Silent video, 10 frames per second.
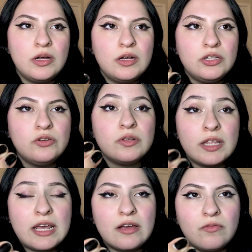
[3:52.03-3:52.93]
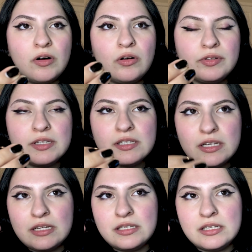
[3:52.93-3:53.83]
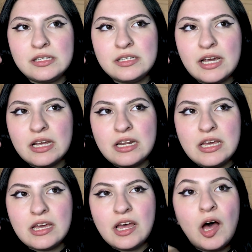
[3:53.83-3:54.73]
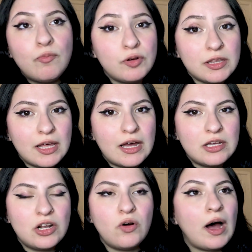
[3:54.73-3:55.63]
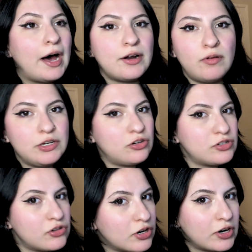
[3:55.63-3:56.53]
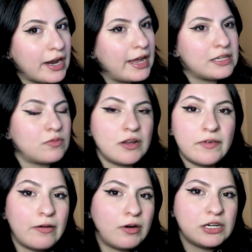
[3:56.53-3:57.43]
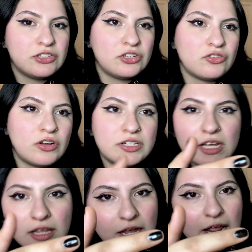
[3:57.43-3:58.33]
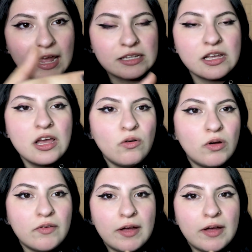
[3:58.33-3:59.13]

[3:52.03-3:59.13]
you'd think, well, does this technique help with that? How do I draw stronger hands? What if I want to just draw delicate hands? What if I